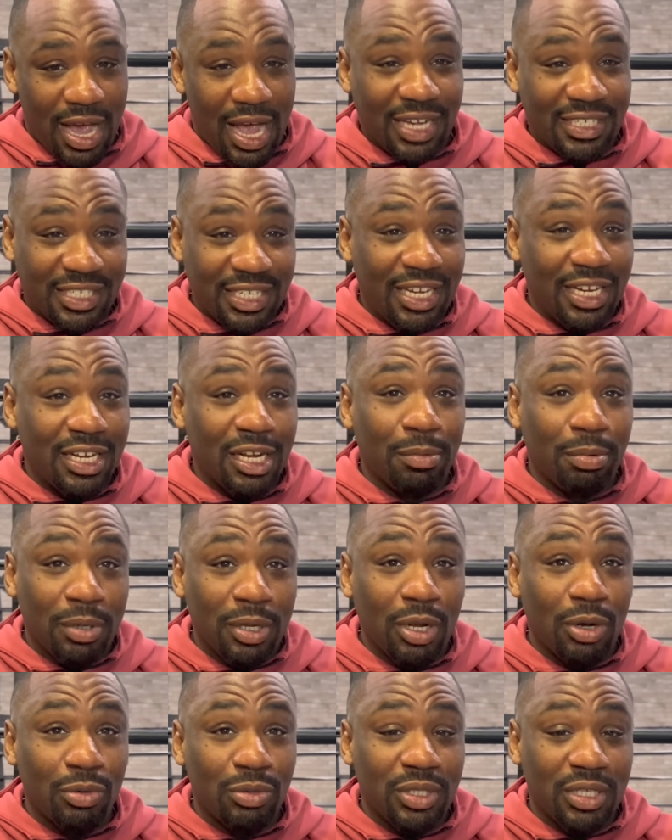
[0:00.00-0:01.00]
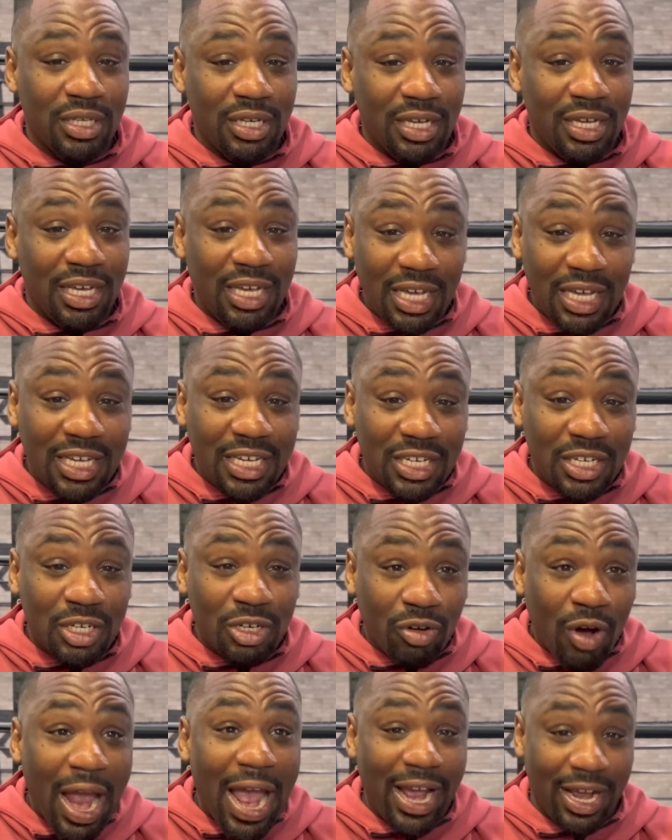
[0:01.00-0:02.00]
Or I see that close. Much better. He can
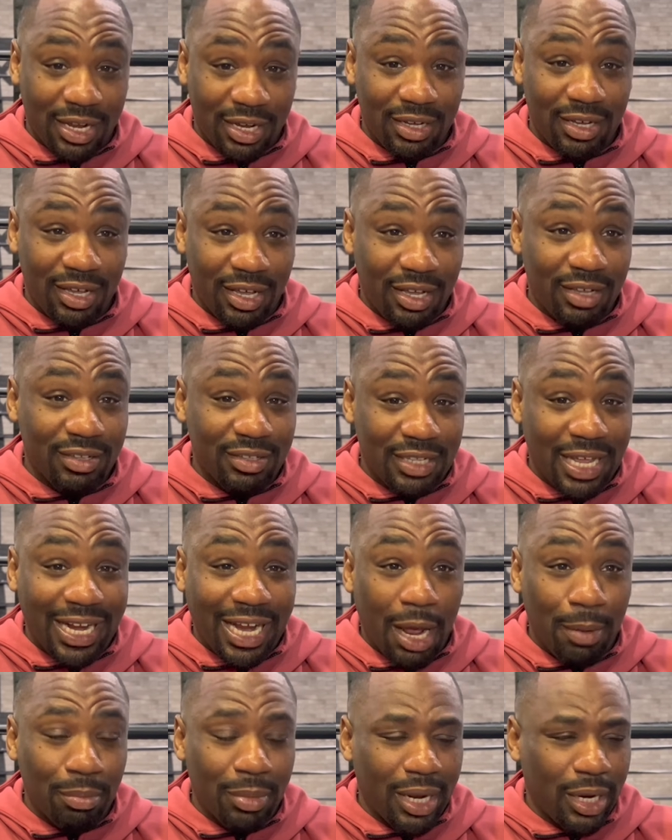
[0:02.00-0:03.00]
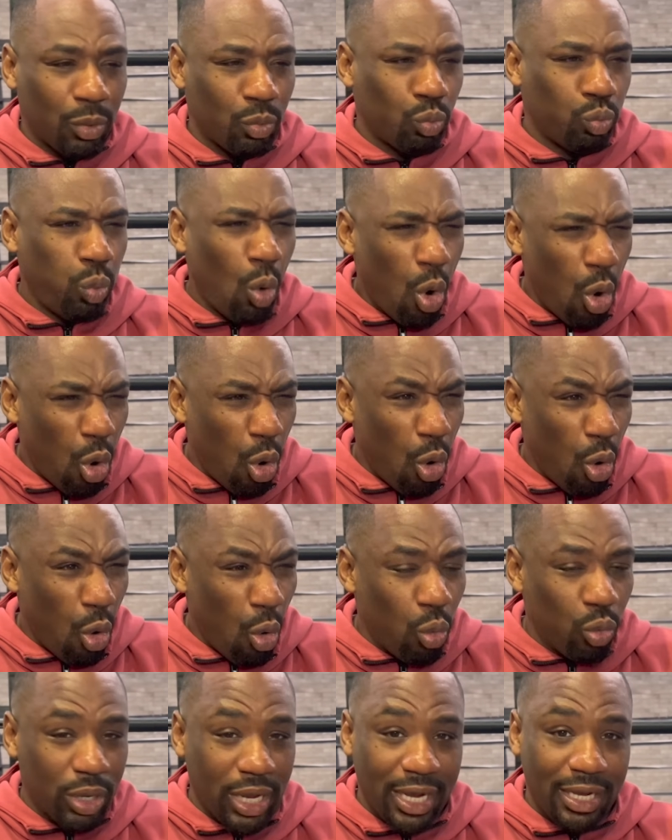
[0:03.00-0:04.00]
crack. Like, I'm like,
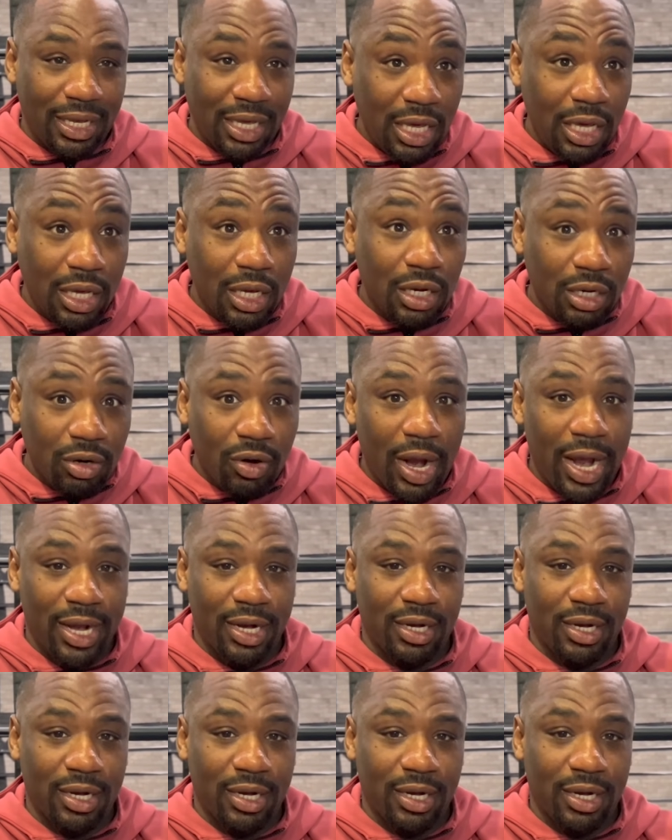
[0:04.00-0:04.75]
woo-hoo, like, he can crack.